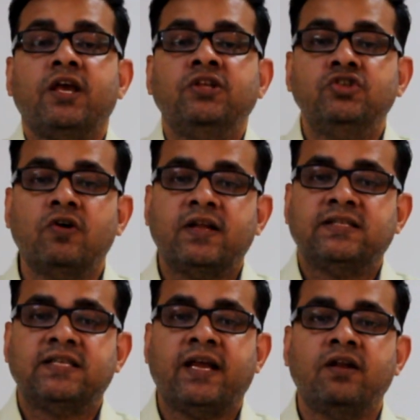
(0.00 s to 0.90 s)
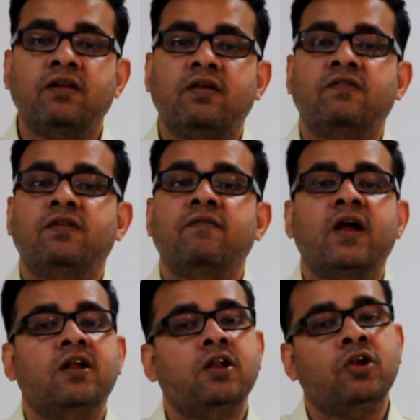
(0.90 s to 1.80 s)
Insurance sector is
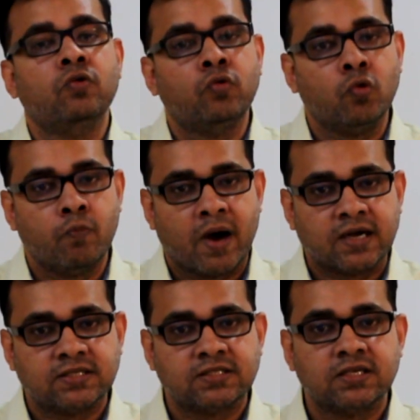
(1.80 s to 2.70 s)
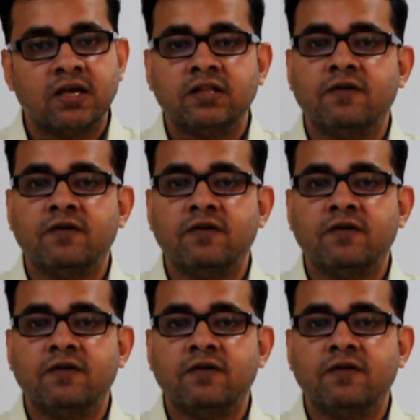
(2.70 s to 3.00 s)
divided into two parts.